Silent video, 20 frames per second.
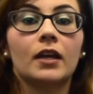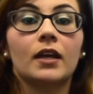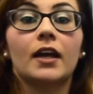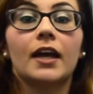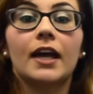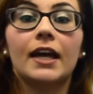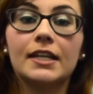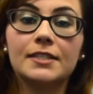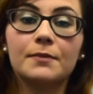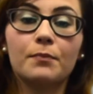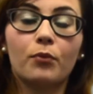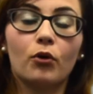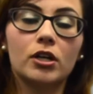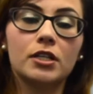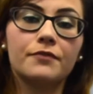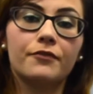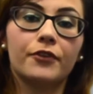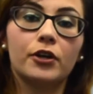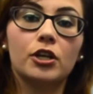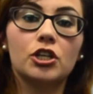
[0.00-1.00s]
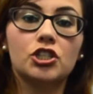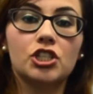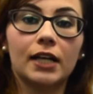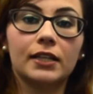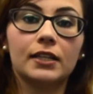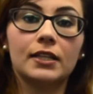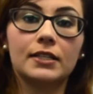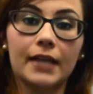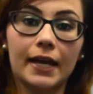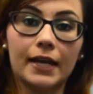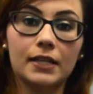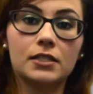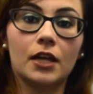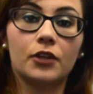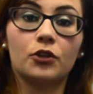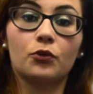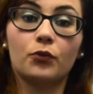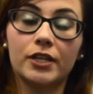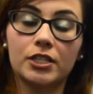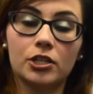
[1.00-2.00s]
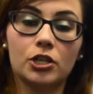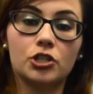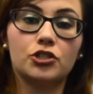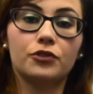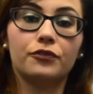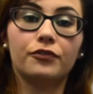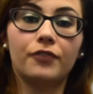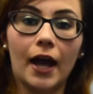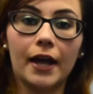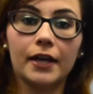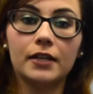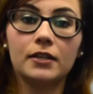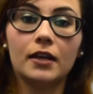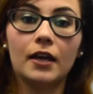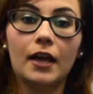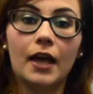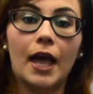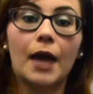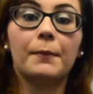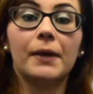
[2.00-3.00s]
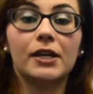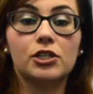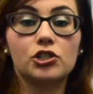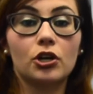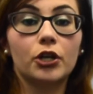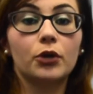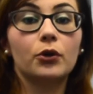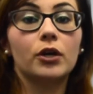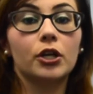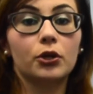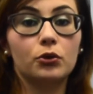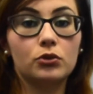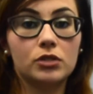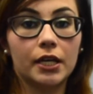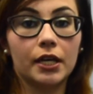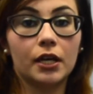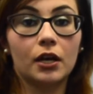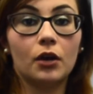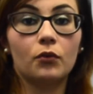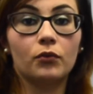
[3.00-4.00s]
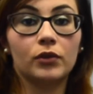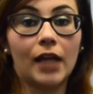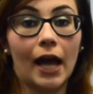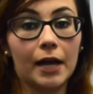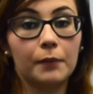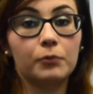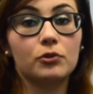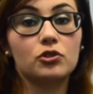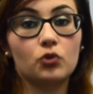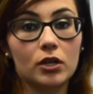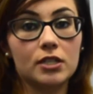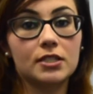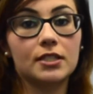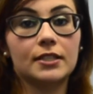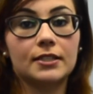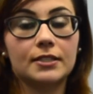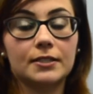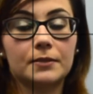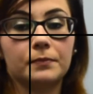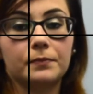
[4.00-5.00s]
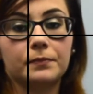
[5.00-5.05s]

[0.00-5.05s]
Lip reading: It is important for you to check the dates on the research you find and make sure you are using reliable sources.